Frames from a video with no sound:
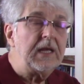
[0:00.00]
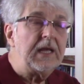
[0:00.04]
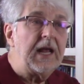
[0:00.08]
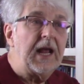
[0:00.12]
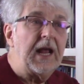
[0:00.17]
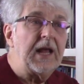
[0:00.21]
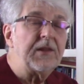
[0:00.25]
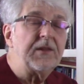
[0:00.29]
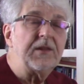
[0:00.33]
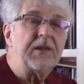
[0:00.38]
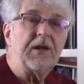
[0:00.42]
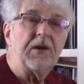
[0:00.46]

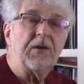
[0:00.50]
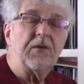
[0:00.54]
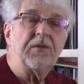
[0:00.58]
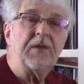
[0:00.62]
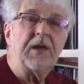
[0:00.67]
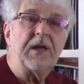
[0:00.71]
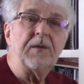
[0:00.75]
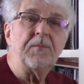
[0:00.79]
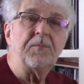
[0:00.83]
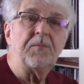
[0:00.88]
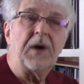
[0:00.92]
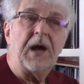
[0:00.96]
And there
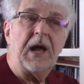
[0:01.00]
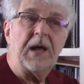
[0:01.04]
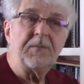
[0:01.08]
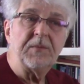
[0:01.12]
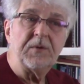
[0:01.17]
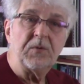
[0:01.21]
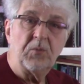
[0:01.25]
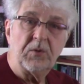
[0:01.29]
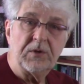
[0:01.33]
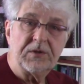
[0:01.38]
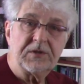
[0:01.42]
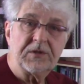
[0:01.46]
they imbibe
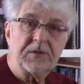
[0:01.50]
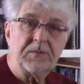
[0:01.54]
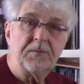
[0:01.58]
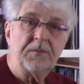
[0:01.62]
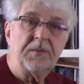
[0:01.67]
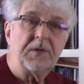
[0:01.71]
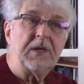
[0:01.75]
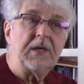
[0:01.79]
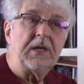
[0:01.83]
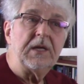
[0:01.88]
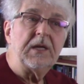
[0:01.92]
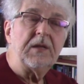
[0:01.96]
in
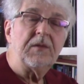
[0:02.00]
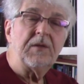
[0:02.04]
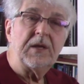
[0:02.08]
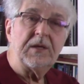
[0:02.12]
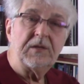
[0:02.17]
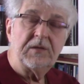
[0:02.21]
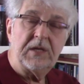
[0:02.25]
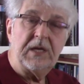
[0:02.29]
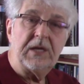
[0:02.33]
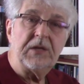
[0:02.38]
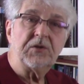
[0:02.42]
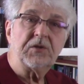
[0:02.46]
wisdom,
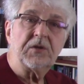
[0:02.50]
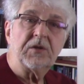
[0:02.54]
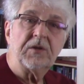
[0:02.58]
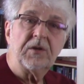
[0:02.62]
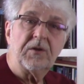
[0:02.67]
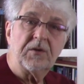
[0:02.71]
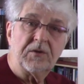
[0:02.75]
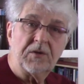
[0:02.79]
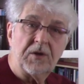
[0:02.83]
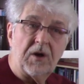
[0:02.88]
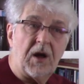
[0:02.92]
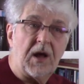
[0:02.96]
they teach and
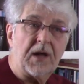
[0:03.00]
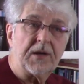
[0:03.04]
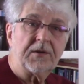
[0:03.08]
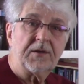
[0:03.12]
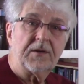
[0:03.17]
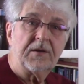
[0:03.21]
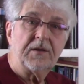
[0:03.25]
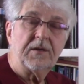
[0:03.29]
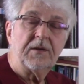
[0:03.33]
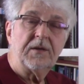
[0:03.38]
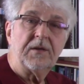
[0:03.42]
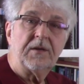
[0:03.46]
they're
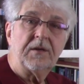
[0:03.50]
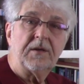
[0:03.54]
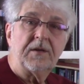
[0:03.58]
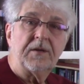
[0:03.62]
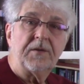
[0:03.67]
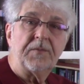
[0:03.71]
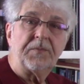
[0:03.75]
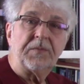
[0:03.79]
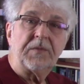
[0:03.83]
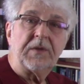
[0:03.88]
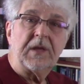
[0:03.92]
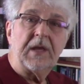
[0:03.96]
taught.
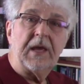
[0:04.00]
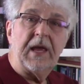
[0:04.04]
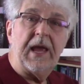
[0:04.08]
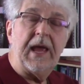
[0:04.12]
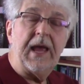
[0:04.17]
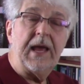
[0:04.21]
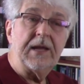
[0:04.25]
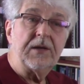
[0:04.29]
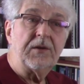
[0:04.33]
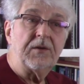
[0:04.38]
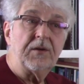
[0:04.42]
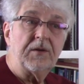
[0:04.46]

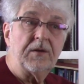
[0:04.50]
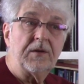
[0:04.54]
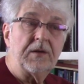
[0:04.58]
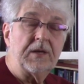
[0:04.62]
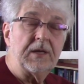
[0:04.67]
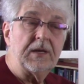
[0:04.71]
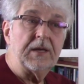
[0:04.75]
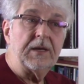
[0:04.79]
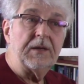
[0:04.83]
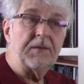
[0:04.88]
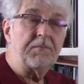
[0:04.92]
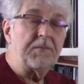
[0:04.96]
And
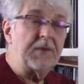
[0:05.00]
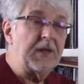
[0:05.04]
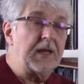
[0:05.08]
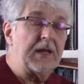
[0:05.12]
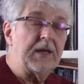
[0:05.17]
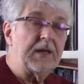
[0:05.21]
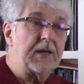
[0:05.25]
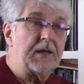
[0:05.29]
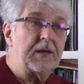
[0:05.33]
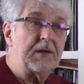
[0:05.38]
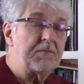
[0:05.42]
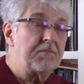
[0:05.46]

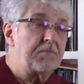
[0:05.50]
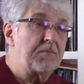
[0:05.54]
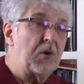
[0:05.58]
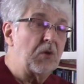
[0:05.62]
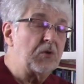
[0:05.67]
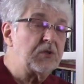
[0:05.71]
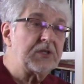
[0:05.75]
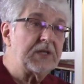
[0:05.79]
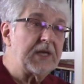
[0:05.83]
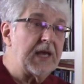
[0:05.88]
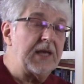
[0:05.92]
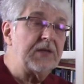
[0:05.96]
in
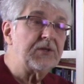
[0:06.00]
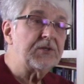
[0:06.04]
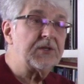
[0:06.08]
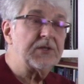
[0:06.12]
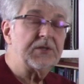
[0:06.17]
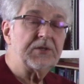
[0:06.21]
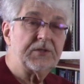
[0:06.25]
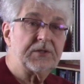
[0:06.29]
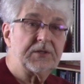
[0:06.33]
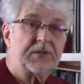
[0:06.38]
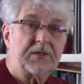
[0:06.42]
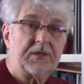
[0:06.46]
most
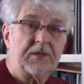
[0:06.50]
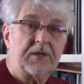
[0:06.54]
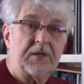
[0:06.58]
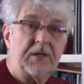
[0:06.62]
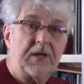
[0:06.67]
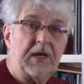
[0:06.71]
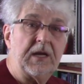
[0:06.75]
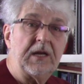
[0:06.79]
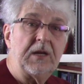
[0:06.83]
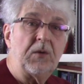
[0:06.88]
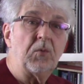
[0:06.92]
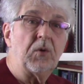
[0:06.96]
cases,
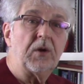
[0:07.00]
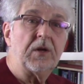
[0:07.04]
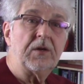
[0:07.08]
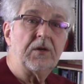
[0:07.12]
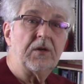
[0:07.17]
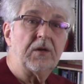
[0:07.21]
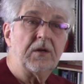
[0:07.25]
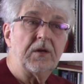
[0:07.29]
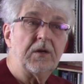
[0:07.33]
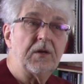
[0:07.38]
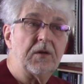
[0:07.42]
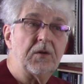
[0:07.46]

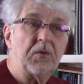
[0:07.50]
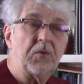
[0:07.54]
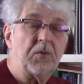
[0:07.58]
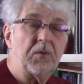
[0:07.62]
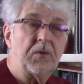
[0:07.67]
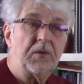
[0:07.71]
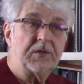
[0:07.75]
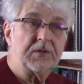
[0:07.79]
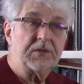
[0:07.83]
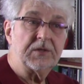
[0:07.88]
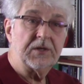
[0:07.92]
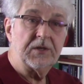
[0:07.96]
anyone
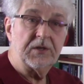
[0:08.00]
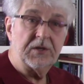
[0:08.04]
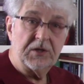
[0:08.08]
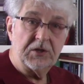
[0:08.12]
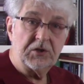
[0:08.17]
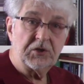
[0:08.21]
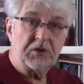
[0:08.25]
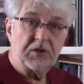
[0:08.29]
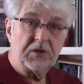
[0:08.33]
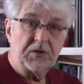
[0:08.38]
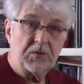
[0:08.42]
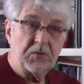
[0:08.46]
who is an
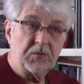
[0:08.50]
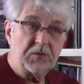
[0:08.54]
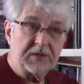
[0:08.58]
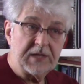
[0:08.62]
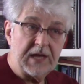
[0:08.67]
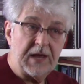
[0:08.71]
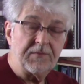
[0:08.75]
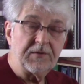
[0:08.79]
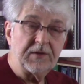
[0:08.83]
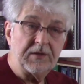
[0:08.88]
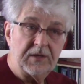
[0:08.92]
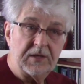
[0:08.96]
initiate who is
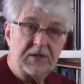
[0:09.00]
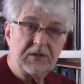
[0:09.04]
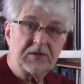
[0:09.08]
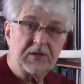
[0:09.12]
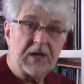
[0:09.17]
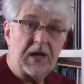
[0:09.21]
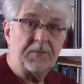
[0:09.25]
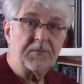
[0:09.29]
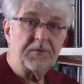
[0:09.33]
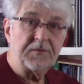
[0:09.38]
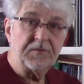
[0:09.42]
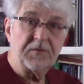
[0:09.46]
having these
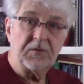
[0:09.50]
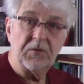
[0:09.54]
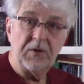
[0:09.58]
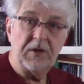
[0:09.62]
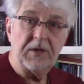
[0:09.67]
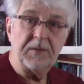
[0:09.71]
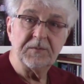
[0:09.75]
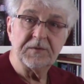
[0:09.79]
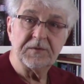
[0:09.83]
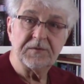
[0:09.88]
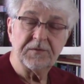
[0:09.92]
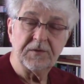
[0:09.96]
type of
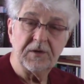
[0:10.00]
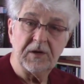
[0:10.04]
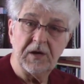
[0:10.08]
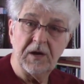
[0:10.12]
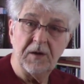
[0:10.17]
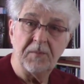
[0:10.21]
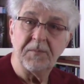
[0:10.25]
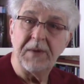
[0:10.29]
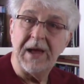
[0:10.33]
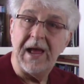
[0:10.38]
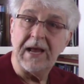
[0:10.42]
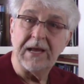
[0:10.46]
dreams
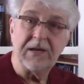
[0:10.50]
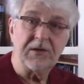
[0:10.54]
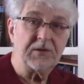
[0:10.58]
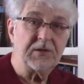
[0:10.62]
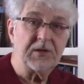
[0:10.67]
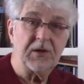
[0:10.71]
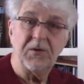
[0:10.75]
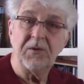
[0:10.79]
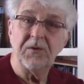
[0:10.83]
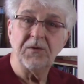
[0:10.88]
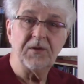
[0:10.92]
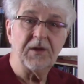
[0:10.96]
come back and
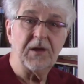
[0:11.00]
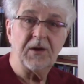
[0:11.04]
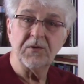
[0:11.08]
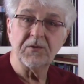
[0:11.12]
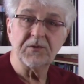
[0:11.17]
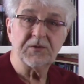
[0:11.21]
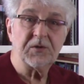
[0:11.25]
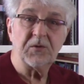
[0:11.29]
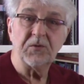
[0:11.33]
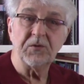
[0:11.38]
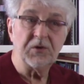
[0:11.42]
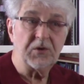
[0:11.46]
tell you they are
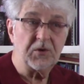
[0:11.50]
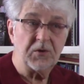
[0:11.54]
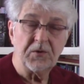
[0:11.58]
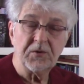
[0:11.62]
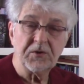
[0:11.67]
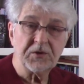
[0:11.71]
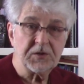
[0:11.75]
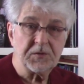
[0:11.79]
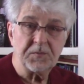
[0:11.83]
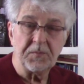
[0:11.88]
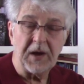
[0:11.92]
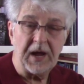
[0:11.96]
so
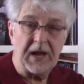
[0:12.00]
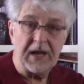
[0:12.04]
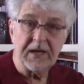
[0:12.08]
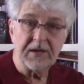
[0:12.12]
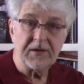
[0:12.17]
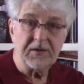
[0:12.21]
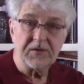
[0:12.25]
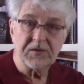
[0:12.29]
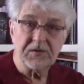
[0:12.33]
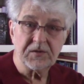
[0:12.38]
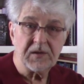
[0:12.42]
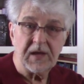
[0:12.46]
nourished by
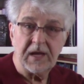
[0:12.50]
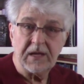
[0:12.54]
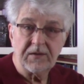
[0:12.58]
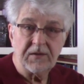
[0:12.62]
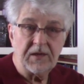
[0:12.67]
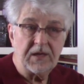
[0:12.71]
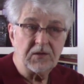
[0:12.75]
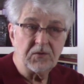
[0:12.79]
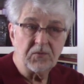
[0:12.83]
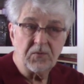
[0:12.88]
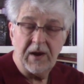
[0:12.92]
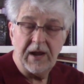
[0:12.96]
it it's like
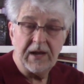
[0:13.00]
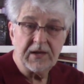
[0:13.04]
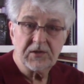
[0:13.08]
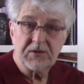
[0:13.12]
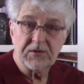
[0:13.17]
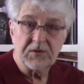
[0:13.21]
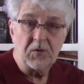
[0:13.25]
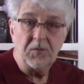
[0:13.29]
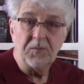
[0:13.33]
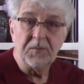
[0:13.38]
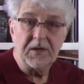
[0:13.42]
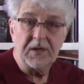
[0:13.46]
they drank
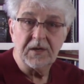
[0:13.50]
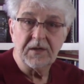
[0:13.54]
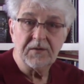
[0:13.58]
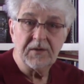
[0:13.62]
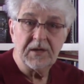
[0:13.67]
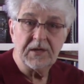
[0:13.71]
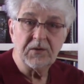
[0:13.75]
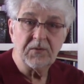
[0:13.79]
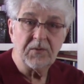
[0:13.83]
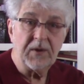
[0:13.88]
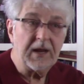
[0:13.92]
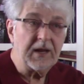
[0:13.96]
soma
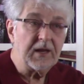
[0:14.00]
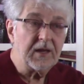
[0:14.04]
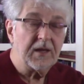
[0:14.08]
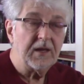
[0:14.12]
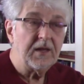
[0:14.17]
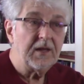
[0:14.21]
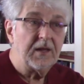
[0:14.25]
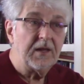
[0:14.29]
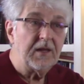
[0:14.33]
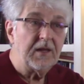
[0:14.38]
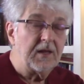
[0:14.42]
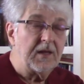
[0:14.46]
they drank
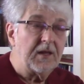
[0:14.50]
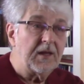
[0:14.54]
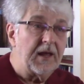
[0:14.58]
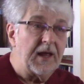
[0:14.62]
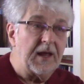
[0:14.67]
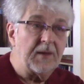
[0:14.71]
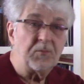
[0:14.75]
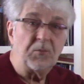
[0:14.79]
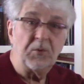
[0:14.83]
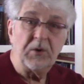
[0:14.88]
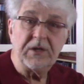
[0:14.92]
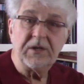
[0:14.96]

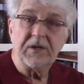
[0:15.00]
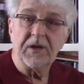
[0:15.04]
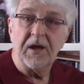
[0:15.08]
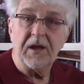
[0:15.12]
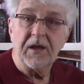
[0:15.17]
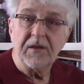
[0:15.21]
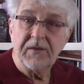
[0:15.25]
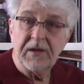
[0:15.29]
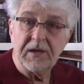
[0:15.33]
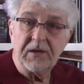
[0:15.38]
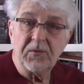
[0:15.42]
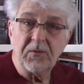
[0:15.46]

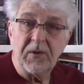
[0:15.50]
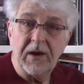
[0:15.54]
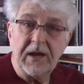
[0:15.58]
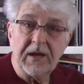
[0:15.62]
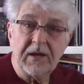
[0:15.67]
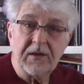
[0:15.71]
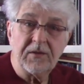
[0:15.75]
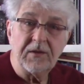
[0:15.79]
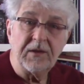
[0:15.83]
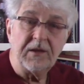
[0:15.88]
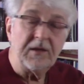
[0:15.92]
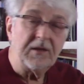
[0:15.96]
amrita they
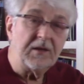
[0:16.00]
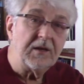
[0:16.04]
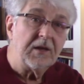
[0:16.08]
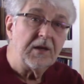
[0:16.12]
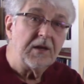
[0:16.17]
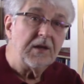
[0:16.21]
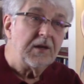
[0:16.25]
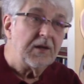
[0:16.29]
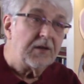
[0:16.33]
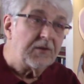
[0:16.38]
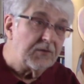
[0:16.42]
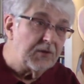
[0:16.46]
drank the
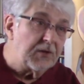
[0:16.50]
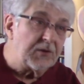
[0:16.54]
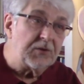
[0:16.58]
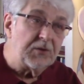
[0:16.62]
the